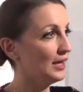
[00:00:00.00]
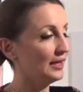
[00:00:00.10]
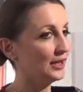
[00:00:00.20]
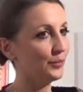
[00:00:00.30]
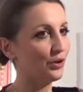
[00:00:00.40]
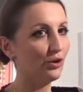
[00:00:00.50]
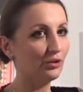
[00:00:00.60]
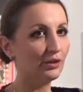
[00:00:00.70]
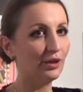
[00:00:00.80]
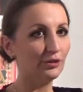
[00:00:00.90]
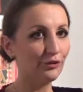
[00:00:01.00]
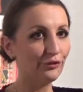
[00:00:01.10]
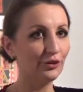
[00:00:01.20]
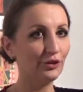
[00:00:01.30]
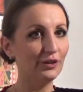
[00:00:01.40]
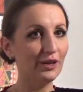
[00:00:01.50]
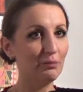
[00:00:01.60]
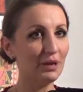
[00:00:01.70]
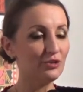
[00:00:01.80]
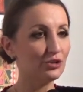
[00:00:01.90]
and they were all colorful.
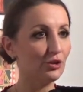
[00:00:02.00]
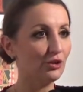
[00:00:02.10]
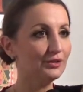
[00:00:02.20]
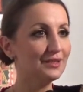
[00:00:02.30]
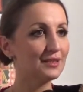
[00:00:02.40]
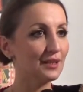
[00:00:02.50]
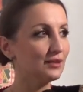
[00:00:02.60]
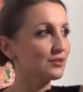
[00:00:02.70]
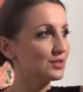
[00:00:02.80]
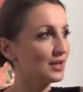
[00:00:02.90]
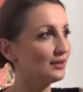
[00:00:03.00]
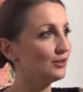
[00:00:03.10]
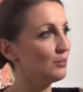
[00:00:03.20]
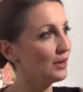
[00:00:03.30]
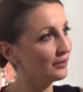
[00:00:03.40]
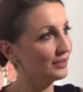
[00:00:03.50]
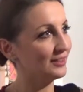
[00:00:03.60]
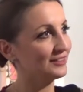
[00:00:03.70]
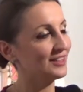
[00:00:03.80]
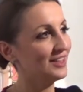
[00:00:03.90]
Imagine all these colors at the
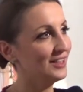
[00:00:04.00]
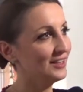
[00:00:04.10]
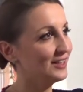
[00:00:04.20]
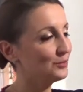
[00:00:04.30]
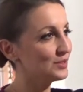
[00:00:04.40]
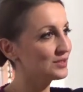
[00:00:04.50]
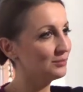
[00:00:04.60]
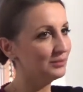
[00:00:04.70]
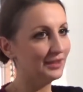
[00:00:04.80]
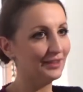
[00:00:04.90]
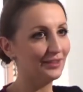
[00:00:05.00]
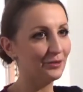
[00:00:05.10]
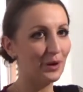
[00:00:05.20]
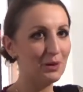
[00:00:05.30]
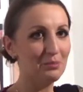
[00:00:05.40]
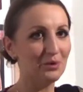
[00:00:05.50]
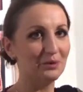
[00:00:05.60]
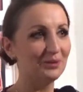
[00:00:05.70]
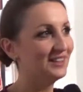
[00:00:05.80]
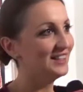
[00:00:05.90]
market. It was something like a
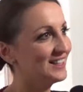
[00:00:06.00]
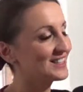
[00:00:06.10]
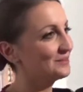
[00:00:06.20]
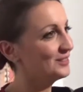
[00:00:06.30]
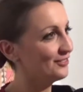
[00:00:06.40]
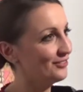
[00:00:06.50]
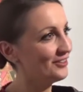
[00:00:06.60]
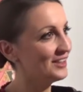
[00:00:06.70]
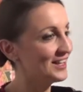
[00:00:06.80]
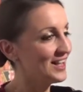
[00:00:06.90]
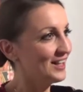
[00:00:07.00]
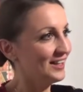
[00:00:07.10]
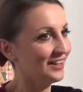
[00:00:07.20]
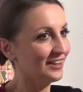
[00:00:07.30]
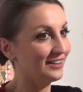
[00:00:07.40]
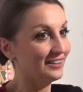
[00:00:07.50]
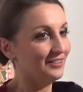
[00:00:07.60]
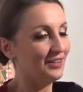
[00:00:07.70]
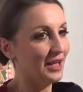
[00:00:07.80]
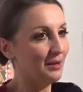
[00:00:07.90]
rainbow, something very
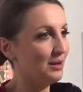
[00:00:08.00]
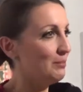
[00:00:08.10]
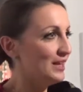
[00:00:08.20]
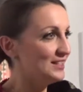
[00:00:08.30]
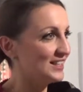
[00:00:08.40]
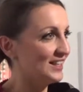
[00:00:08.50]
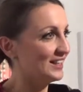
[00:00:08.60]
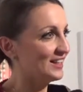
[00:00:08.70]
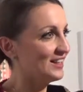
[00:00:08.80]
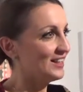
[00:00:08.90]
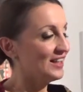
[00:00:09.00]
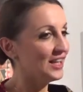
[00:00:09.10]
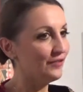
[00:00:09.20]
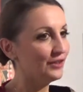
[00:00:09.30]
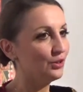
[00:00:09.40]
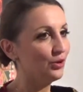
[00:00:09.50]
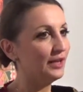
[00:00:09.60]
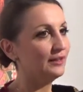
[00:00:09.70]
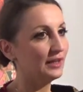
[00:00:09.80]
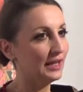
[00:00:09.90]
amazing. Even though
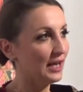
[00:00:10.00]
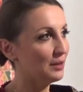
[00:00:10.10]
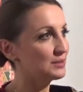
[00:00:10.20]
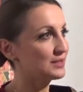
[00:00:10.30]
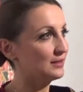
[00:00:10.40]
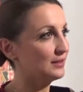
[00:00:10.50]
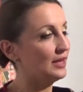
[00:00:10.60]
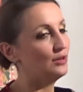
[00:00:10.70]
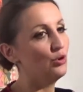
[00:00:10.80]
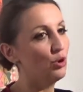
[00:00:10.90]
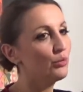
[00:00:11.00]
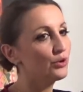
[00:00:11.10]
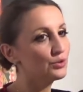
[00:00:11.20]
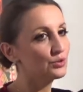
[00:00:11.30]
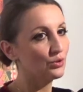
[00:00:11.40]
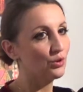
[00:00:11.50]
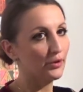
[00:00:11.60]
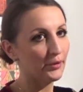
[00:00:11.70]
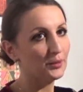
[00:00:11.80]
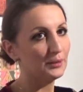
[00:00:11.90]
in the camps they no more used to go
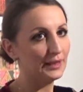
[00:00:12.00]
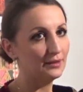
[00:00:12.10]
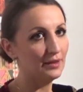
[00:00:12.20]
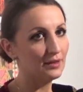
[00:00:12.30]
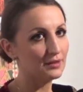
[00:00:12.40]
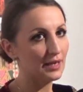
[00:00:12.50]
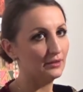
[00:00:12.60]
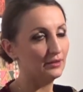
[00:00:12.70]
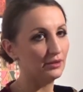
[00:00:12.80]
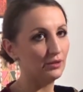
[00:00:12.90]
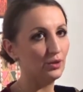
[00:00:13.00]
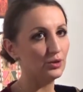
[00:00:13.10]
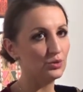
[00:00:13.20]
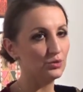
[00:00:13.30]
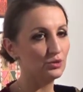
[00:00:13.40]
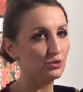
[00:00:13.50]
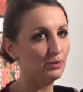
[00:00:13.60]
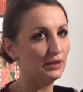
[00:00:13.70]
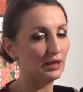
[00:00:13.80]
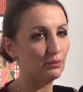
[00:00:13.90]
around like this, and the clothes used to be
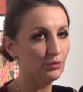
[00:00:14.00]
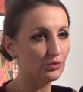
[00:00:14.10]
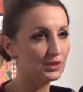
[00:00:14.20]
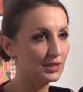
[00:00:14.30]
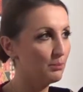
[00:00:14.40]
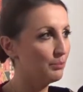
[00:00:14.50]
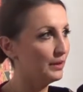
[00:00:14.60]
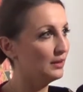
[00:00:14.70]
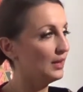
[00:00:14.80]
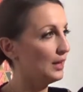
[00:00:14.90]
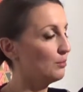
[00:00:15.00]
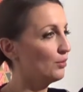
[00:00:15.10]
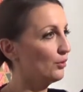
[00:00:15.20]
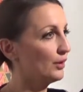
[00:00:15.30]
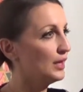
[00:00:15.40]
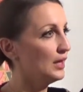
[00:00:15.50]
like more simple and more